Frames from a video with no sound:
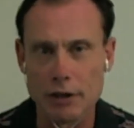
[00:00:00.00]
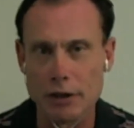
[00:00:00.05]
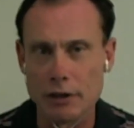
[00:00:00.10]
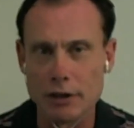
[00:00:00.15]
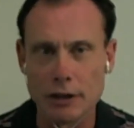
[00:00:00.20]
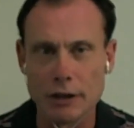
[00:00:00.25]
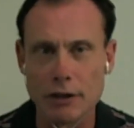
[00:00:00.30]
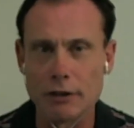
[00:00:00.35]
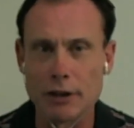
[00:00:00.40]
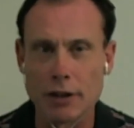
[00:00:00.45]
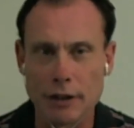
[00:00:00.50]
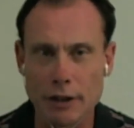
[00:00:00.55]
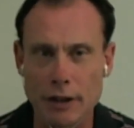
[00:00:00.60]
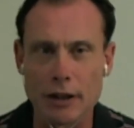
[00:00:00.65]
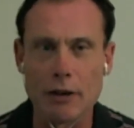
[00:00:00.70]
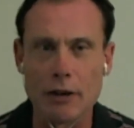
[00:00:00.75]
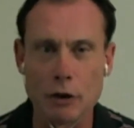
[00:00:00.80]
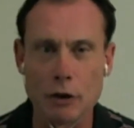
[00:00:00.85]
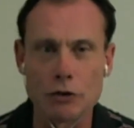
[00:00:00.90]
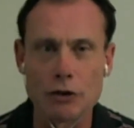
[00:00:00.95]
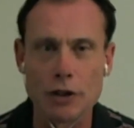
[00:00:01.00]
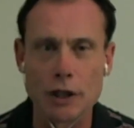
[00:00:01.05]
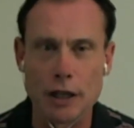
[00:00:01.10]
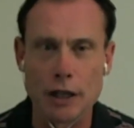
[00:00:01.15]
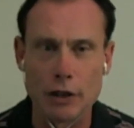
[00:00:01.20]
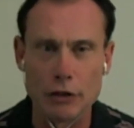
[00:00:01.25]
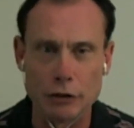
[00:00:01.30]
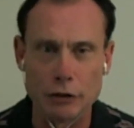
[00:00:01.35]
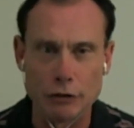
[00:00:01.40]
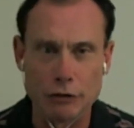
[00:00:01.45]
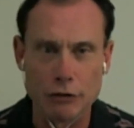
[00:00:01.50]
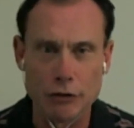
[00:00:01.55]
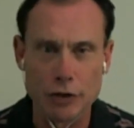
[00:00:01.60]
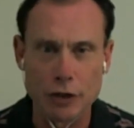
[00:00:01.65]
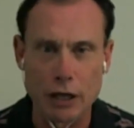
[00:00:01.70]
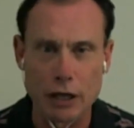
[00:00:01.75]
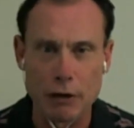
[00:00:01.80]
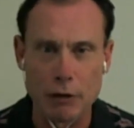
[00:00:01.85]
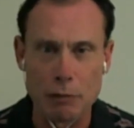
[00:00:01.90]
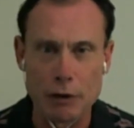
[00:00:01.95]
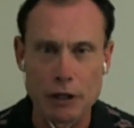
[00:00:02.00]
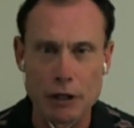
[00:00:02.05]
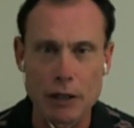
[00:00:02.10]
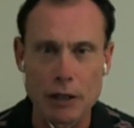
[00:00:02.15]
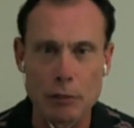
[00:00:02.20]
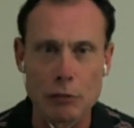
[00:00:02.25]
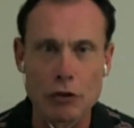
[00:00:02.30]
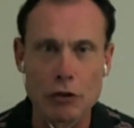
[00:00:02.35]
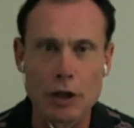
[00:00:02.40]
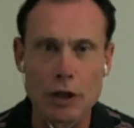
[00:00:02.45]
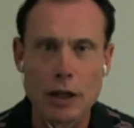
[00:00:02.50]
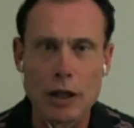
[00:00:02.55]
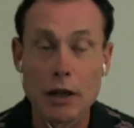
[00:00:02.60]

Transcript: And, you know any of those kinds of you uh, know, memes